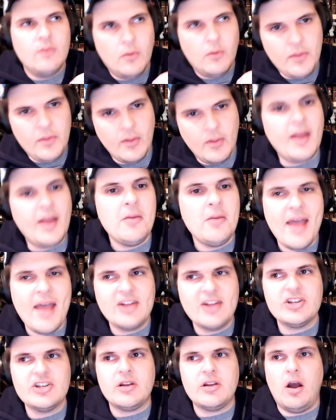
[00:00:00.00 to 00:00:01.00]
the Orlando
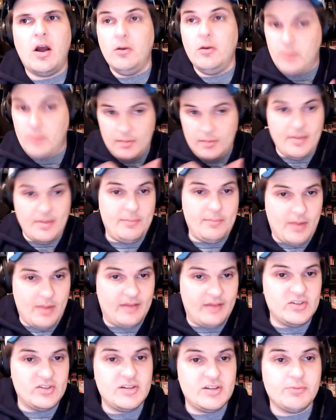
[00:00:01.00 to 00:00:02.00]
Magic are run by
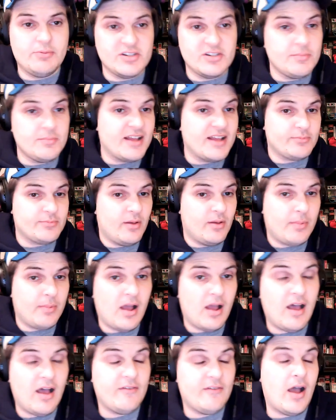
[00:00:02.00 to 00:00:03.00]
obviously President
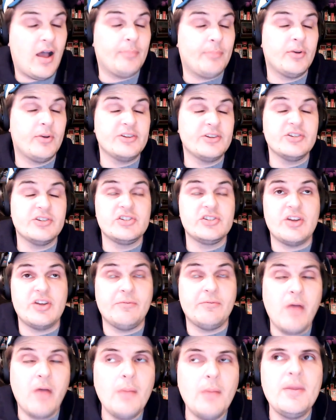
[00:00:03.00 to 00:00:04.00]
Basketball of Operations
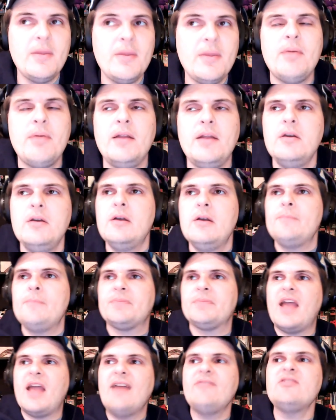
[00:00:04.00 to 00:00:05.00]
Jeff Weltman, but
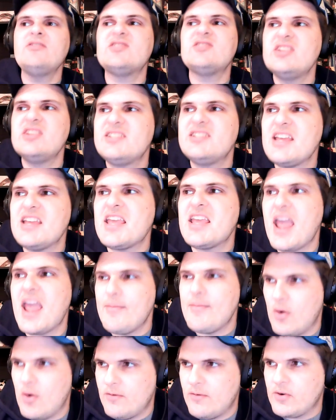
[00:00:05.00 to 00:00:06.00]
ever since he
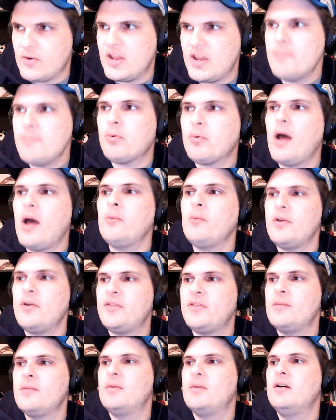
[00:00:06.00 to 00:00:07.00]
came over, he brought
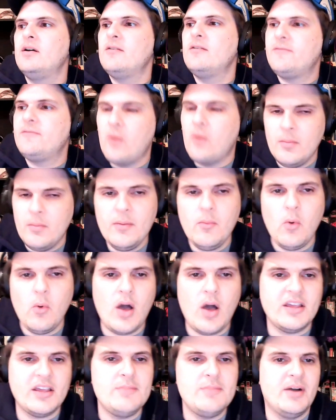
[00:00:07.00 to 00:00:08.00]
with him former
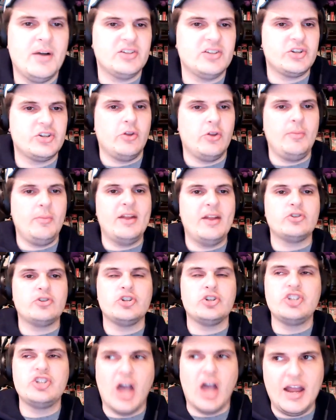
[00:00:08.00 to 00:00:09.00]
Milwaukee Bucks general
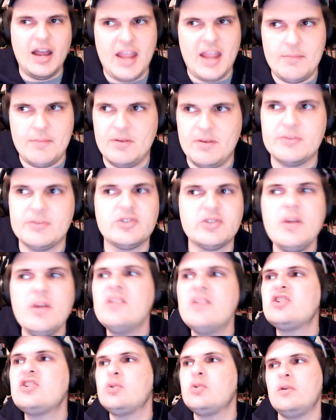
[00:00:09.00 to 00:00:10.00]
manager John Hammond. Between
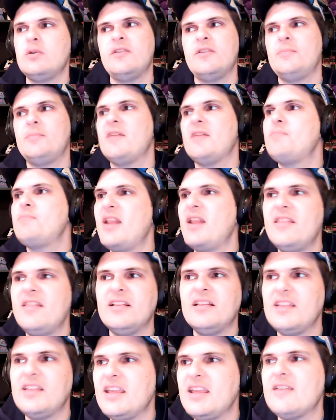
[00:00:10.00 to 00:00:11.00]
the two of them, they've been in
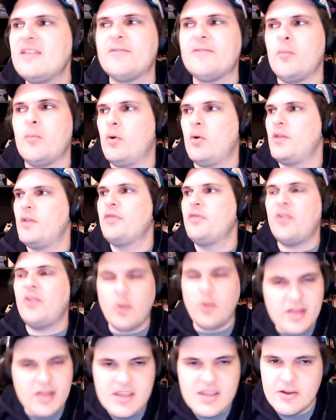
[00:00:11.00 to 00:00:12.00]
the league for more than
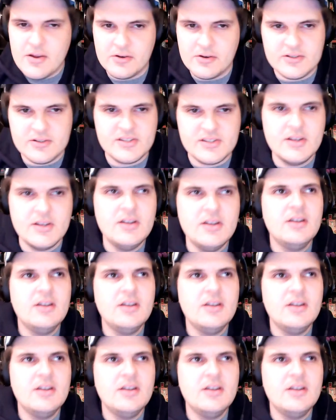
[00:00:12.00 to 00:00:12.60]
30 years.